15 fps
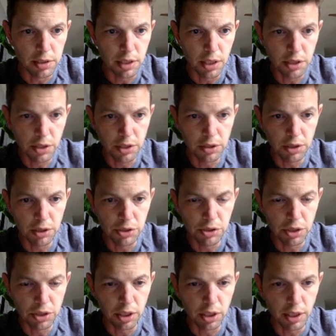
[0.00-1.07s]
I thought you could
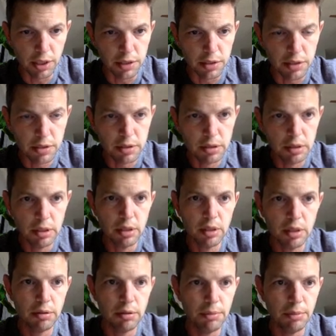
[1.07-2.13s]
draw lines.
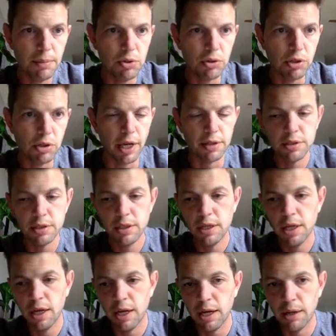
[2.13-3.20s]
Maybe you can't.
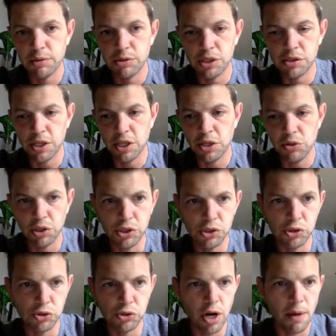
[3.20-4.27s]
I was going to say you could
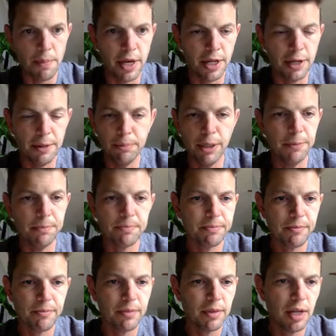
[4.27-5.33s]
draw them in, but
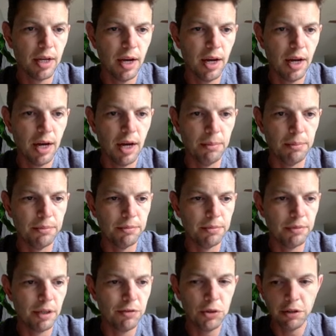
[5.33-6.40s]

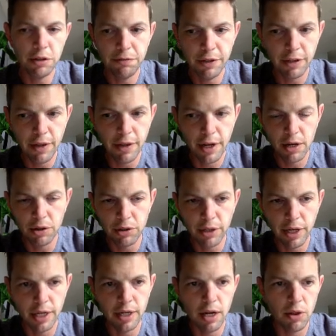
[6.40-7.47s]
if you can figure that out,
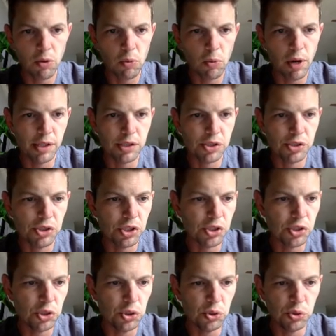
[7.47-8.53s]
great. Otherwise, just
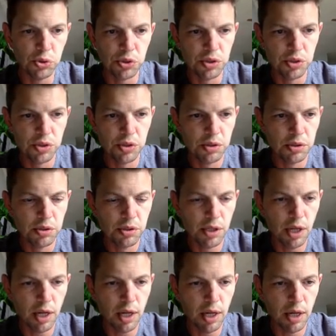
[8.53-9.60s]
use
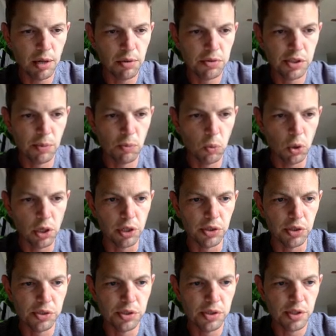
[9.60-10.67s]
some
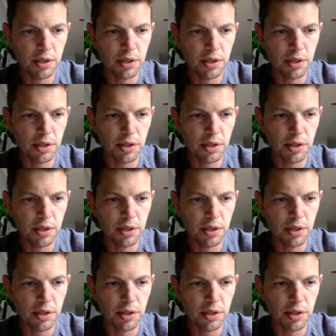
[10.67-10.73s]
words.